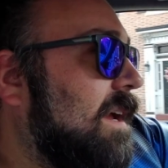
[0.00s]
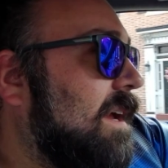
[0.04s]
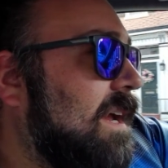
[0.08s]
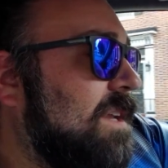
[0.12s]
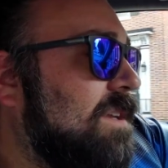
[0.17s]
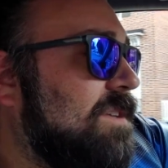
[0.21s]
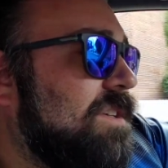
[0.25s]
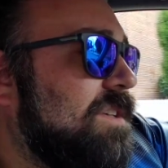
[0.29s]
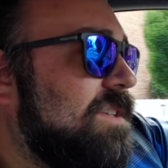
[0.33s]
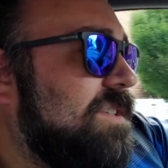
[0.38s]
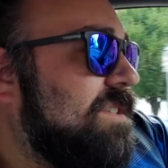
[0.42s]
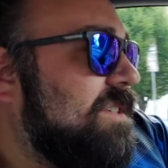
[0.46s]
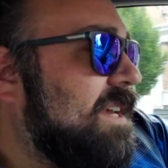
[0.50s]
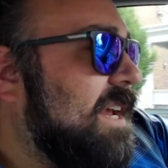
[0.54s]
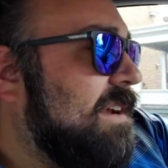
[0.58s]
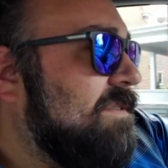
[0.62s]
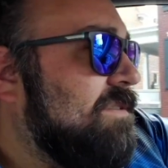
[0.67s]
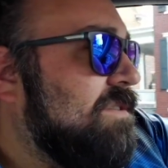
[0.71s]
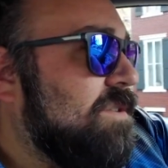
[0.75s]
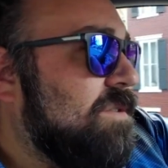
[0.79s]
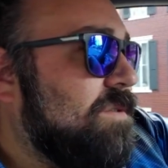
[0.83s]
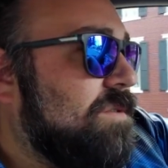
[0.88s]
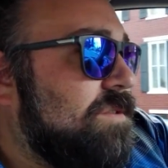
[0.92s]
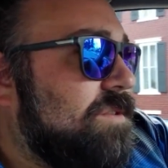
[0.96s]
it just
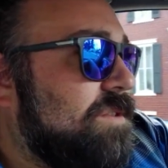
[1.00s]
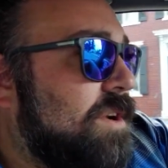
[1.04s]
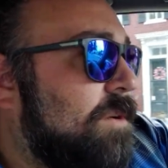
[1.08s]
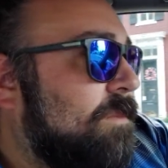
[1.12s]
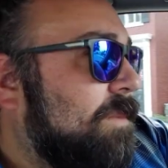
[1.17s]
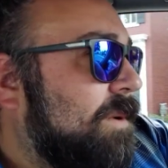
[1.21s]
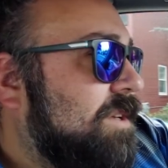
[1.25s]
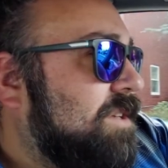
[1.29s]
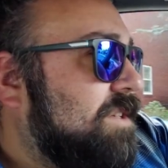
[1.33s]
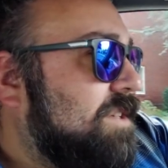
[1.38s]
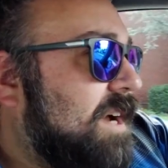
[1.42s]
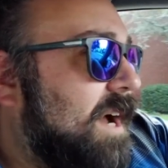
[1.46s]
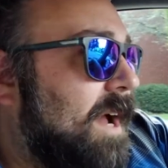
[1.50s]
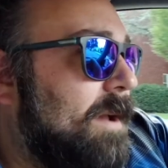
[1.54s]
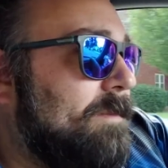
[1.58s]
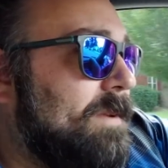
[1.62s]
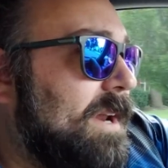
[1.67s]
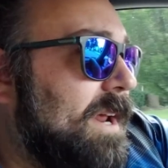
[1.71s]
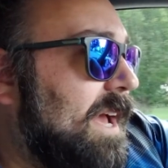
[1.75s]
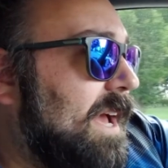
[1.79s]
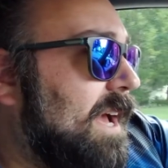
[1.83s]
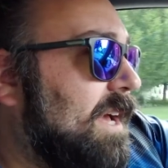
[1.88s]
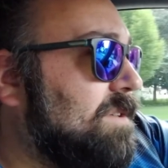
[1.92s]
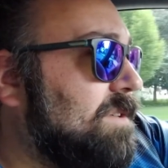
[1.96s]
saves you so much time
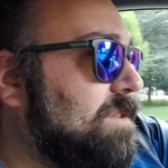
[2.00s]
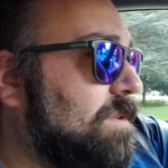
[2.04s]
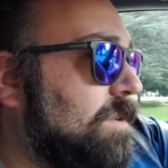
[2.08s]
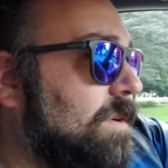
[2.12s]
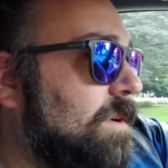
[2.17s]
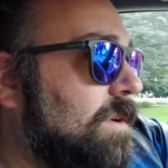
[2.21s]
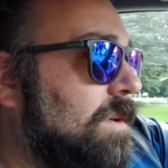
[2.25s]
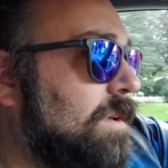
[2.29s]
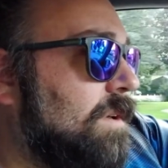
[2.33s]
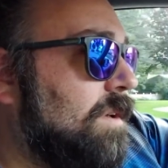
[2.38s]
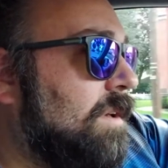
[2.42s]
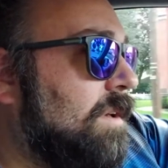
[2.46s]
and hassle.